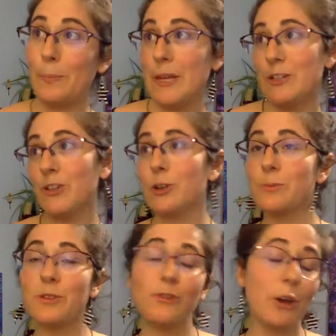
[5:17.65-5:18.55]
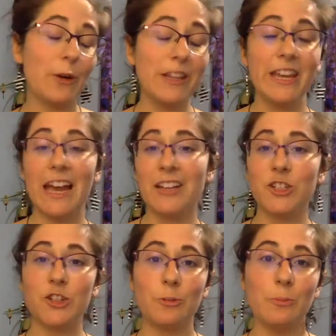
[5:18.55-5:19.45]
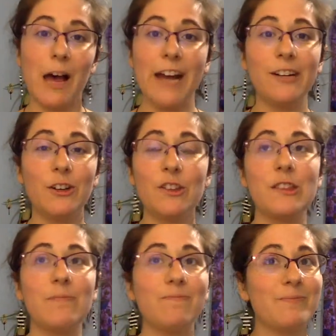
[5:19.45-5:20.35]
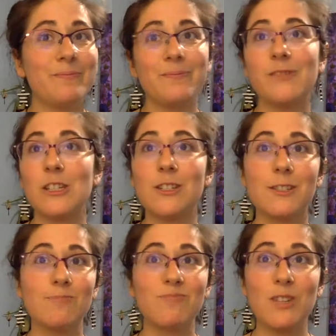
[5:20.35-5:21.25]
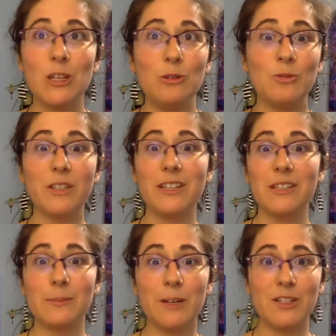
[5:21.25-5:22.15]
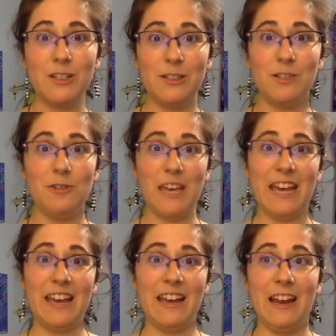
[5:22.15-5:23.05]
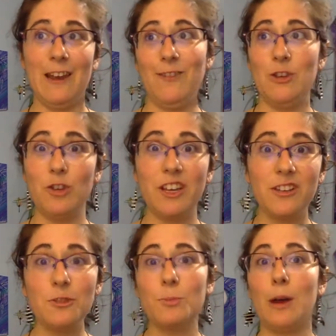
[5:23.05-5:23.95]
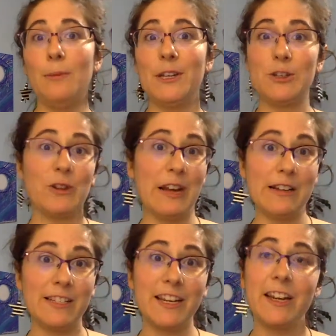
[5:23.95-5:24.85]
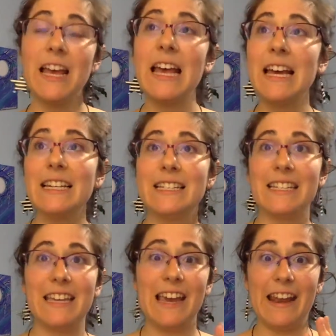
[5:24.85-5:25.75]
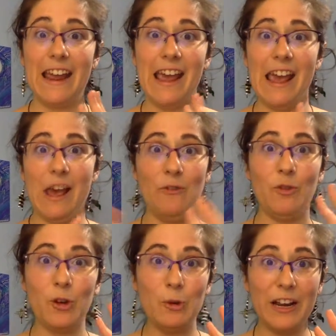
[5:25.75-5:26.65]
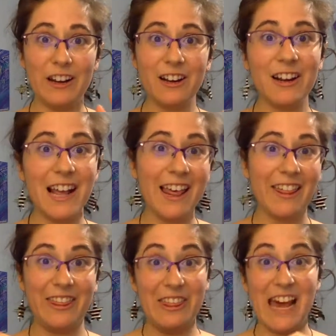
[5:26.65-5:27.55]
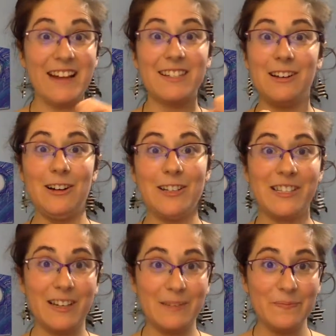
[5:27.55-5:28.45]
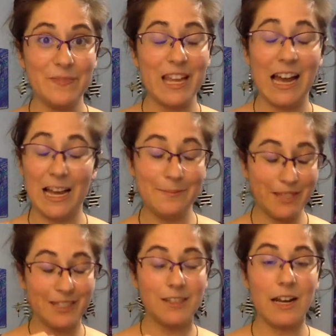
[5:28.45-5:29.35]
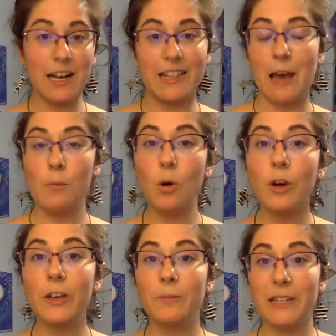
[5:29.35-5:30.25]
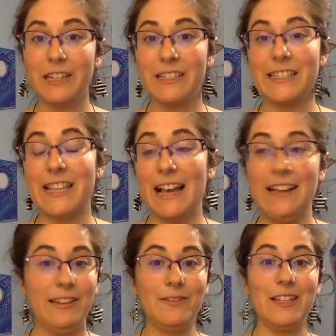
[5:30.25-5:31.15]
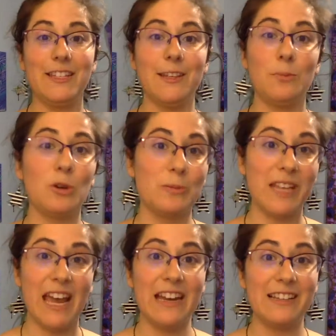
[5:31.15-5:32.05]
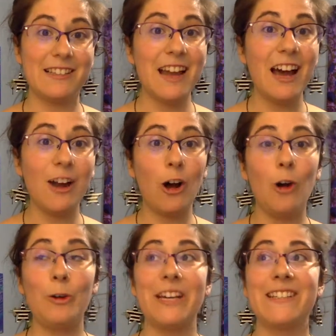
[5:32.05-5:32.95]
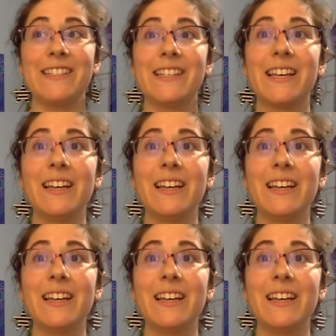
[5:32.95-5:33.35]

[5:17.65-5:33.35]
In terms of going the extra mile, just use it as much as you can. If you can use public transit to get everywhere, that's awesome. I'm still not at that point because I live in the suburbs and it's not always